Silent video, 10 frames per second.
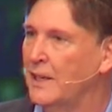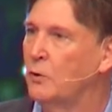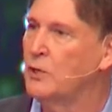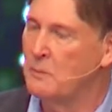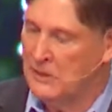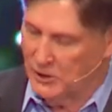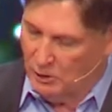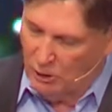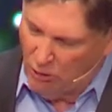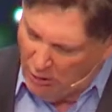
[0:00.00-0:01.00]
which means to
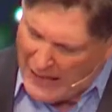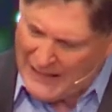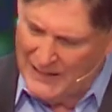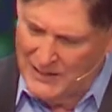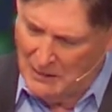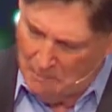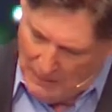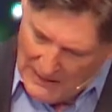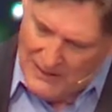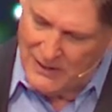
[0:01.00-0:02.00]
crack into
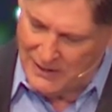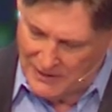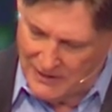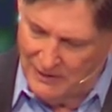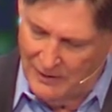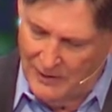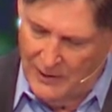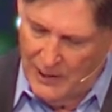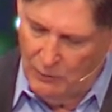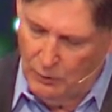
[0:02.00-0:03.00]
pieces.
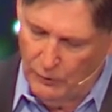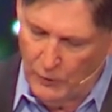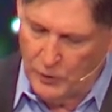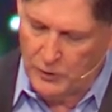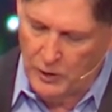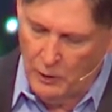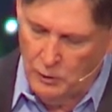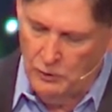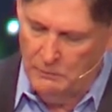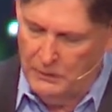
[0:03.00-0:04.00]
It refers to
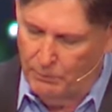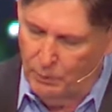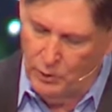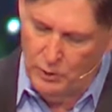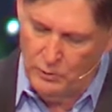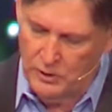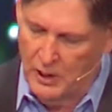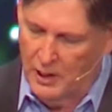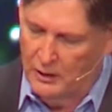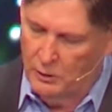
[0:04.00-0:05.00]
those who have been bruised,
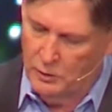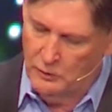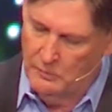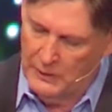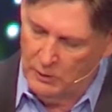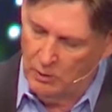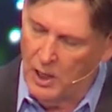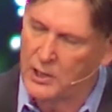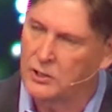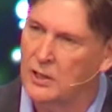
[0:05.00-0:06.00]
those who have been
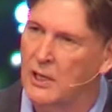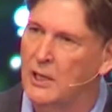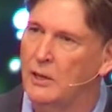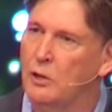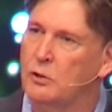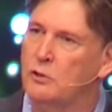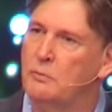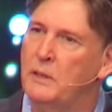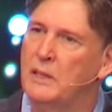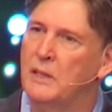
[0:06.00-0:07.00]
crushed, those who
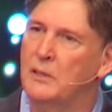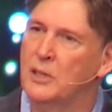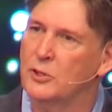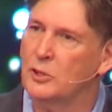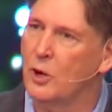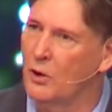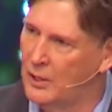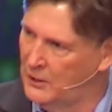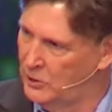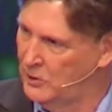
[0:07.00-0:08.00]
have been
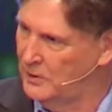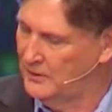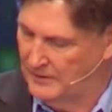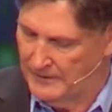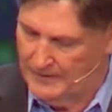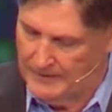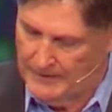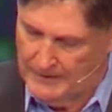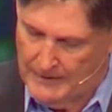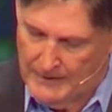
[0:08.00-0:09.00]
discouraged.
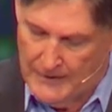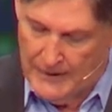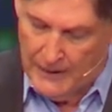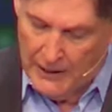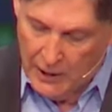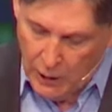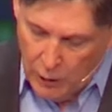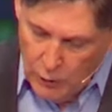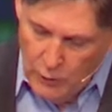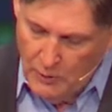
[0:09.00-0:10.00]

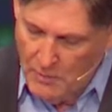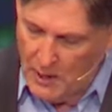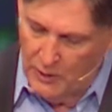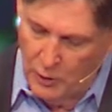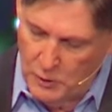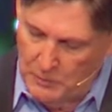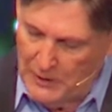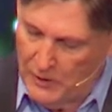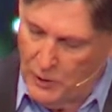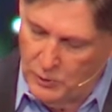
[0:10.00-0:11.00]
Included among
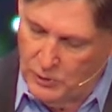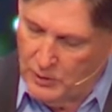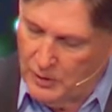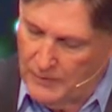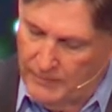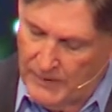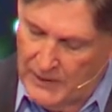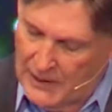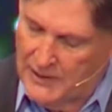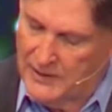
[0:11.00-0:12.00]

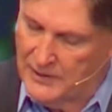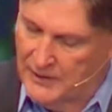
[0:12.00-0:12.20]
these